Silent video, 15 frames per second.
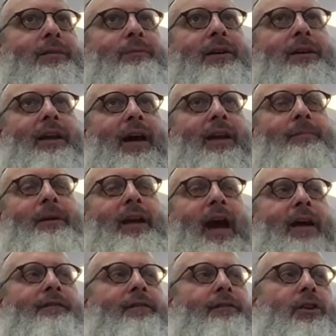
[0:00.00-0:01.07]
that were done on
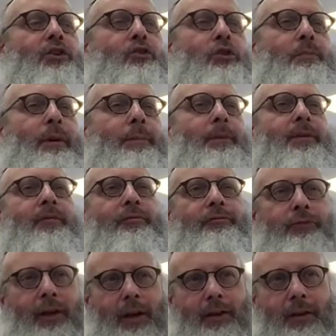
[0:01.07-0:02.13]
behalf of the Jewish people to
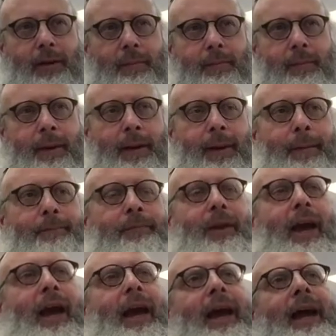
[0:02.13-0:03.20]
free them,
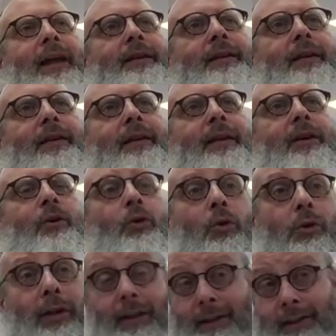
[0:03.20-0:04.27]
and the
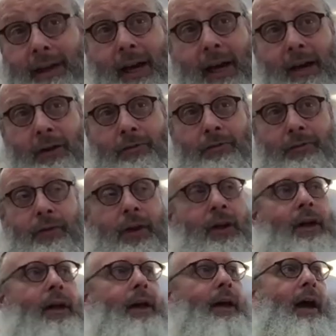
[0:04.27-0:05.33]
geul itself
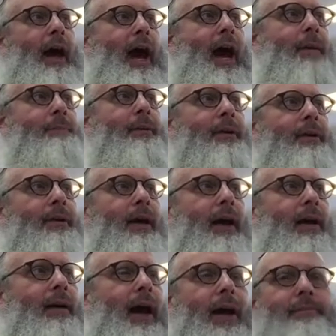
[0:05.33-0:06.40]
happened
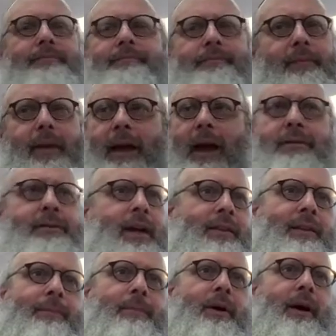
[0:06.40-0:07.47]
outside
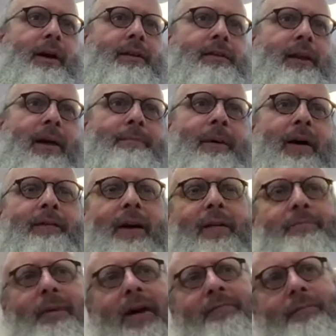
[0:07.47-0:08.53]
the box,
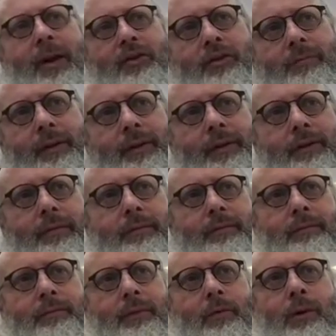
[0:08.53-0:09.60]
above measurement.
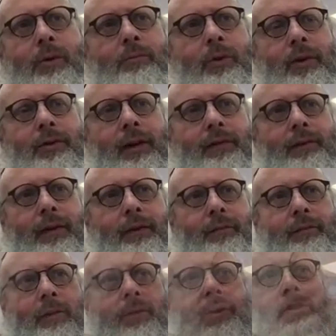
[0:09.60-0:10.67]
We weren't worthy of it.
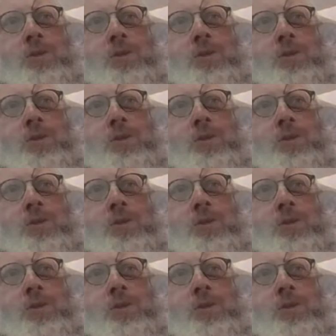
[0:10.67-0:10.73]
We weren't